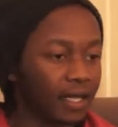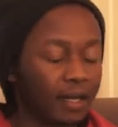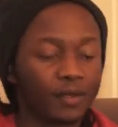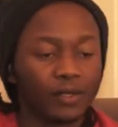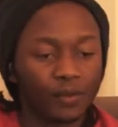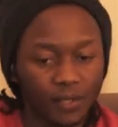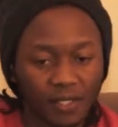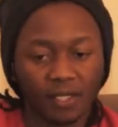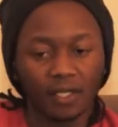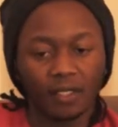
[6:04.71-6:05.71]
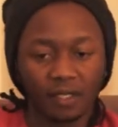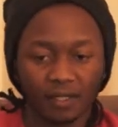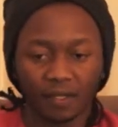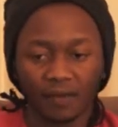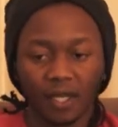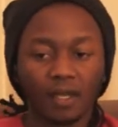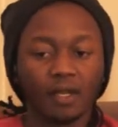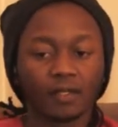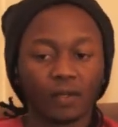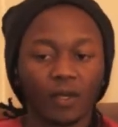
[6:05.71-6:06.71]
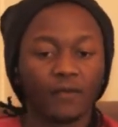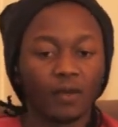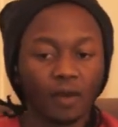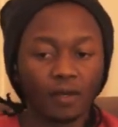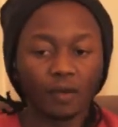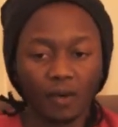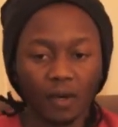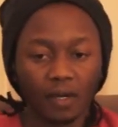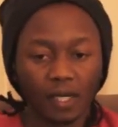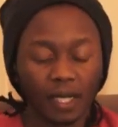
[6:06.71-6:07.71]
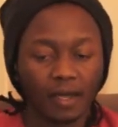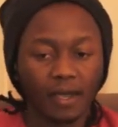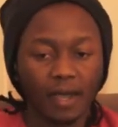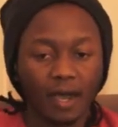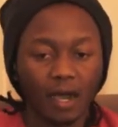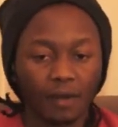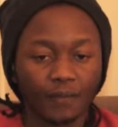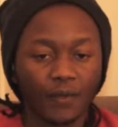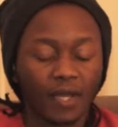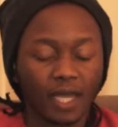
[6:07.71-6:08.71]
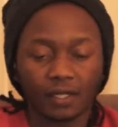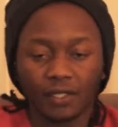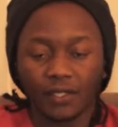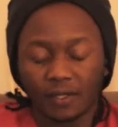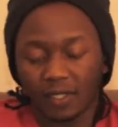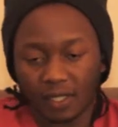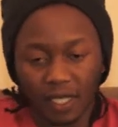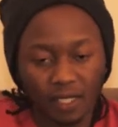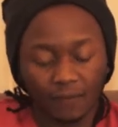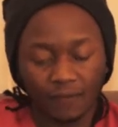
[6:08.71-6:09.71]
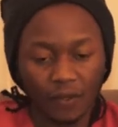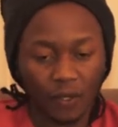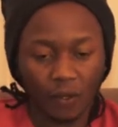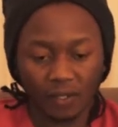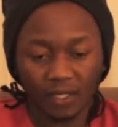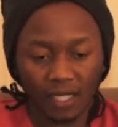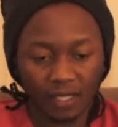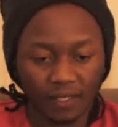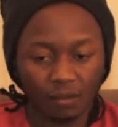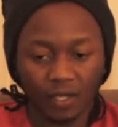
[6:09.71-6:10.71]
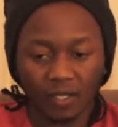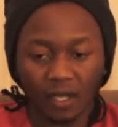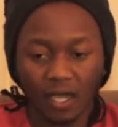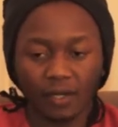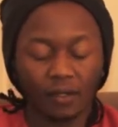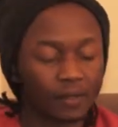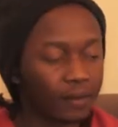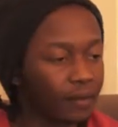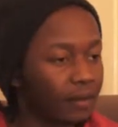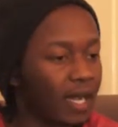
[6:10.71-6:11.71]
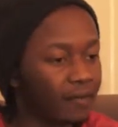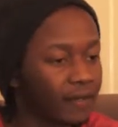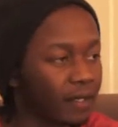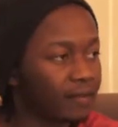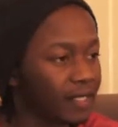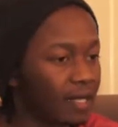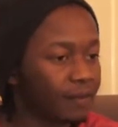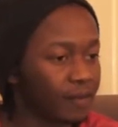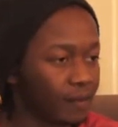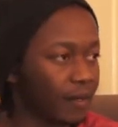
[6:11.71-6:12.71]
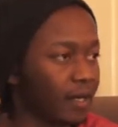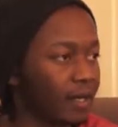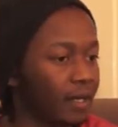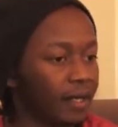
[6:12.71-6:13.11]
I mean, you would just kill yourself. So if you want to work, you can take a few courses that semester and also have enough time to work.